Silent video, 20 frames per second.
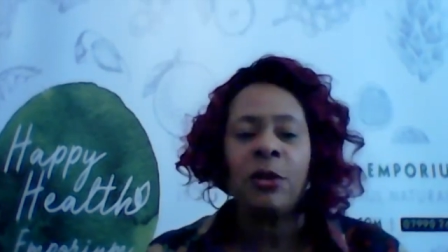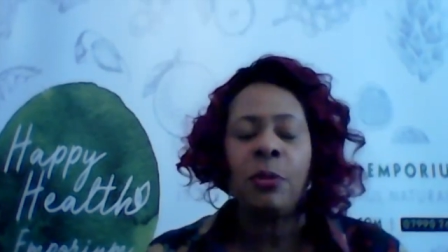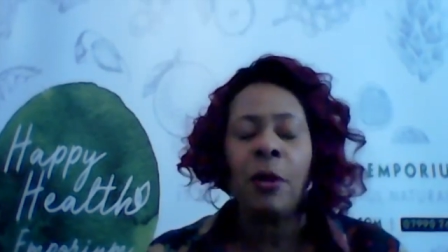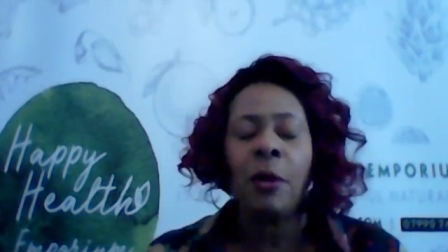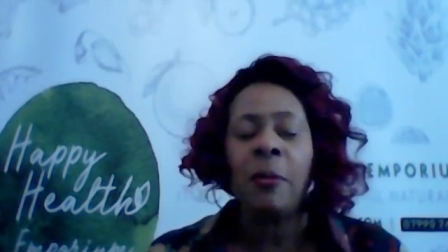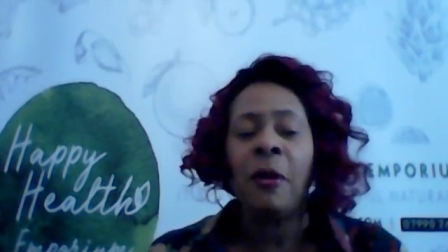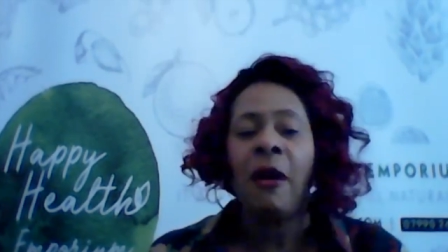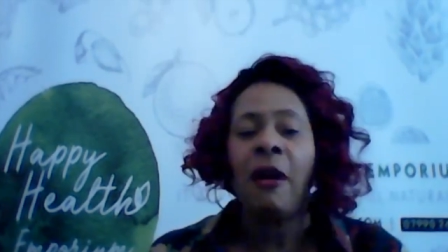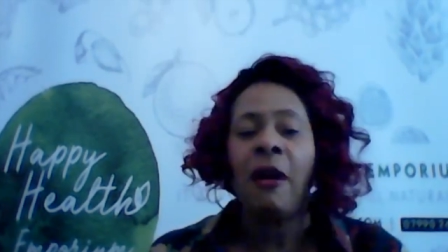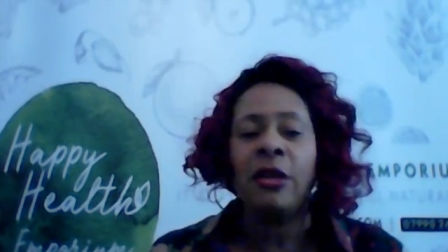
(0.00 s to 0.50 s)
My
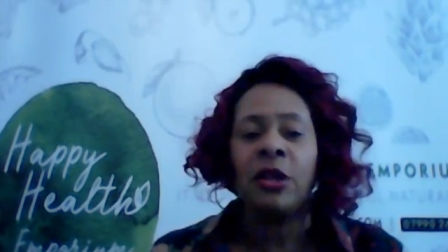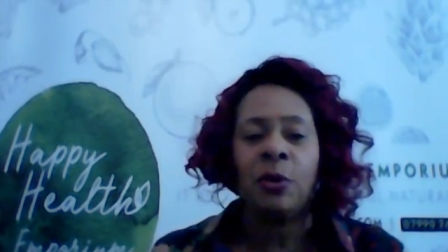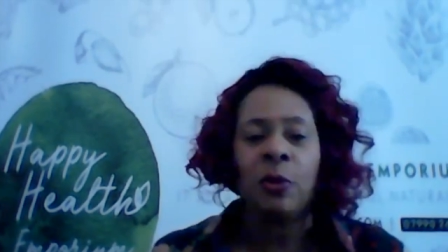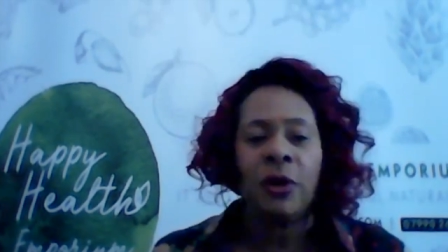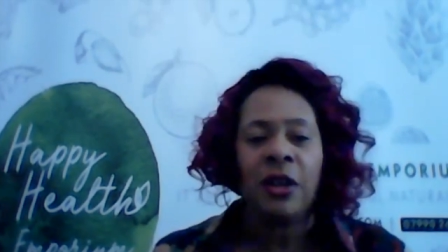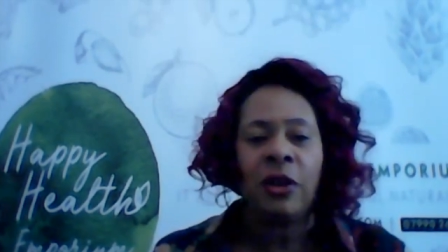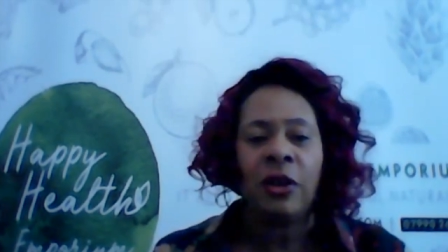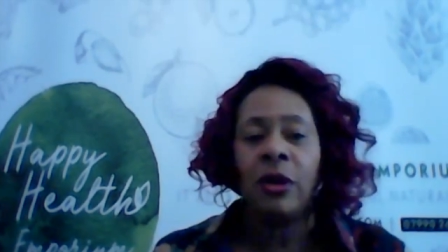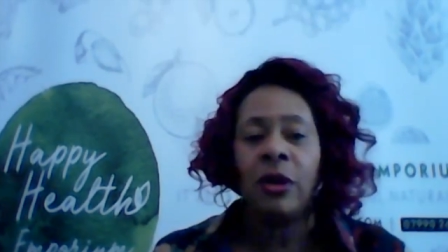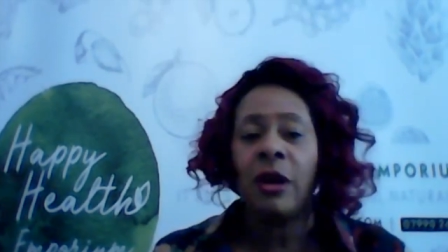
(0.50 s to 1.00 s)
parents were
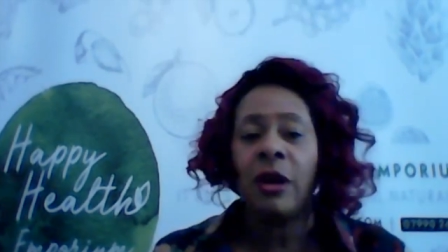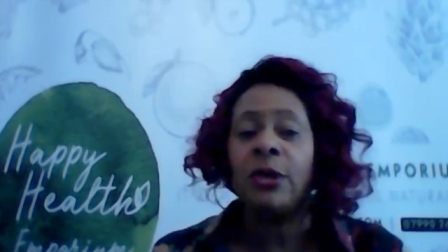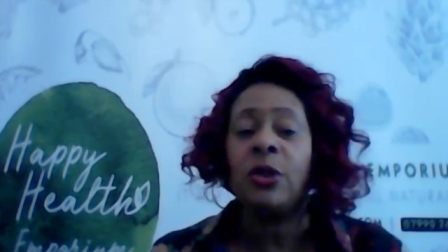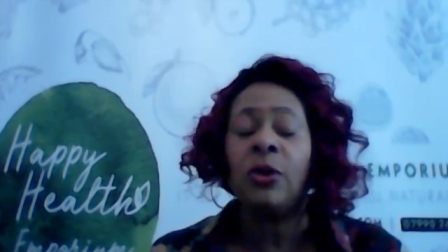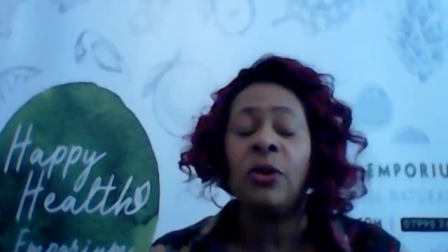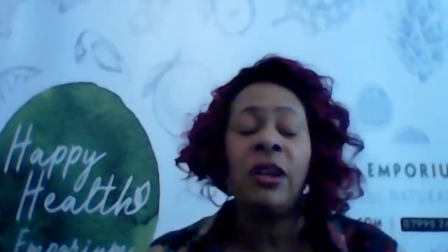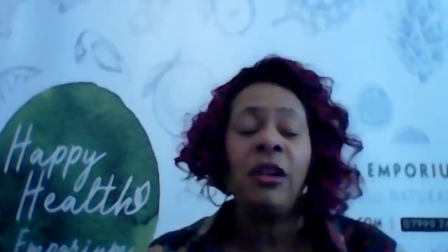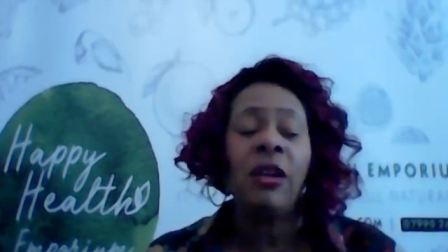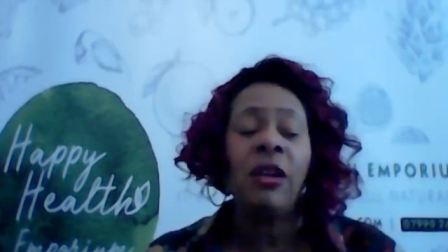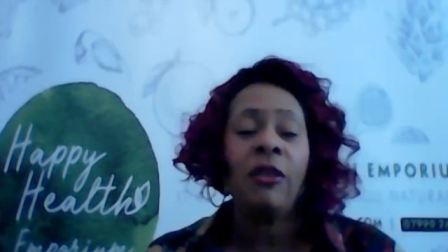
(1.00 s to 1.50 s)
ill and I was
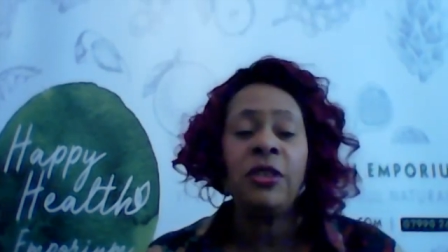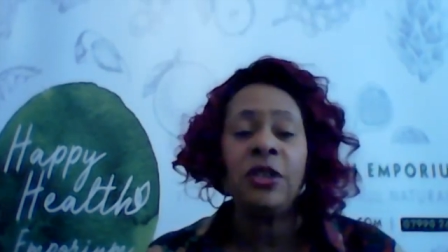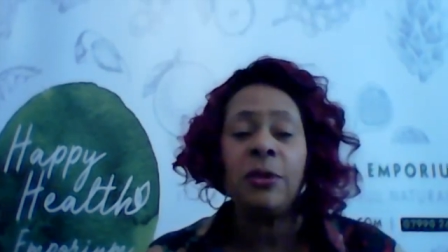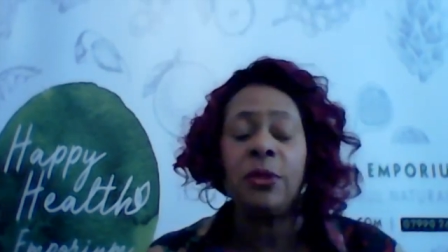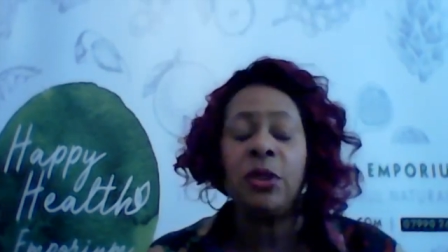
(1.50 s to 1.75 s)
looking after them.